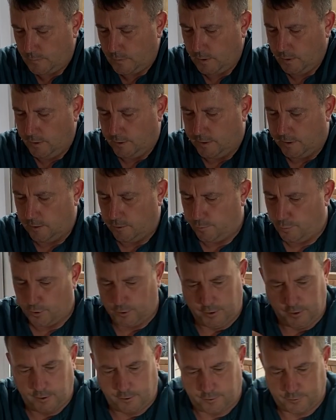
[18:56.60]
And then I put
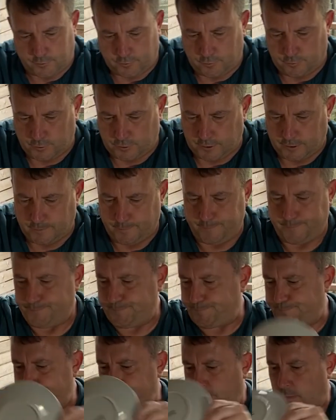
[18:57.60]
the other saucer
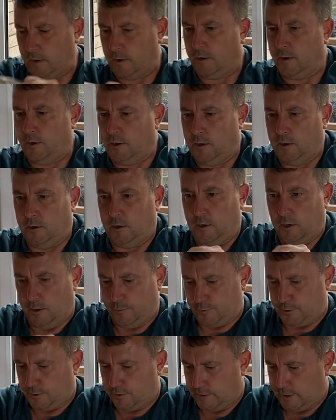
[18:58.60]

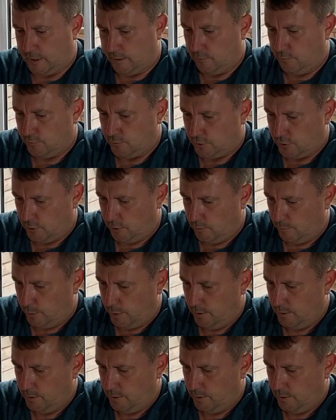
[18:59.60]
upside down on top.